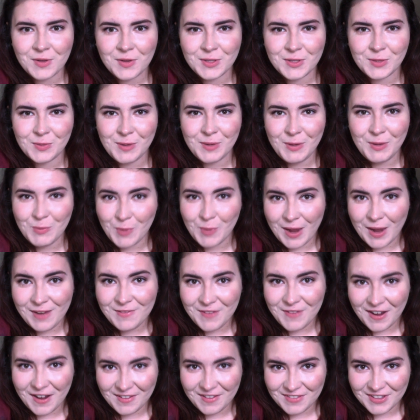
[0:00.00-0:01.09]
did we win
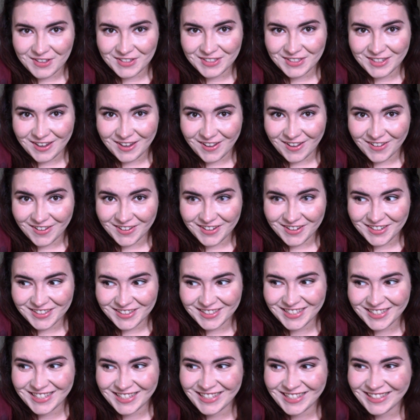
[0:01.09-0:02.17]

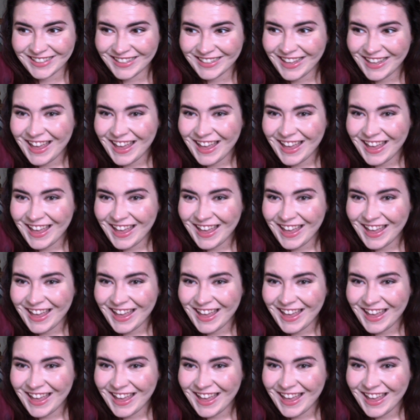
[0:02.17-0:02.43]
$5,000?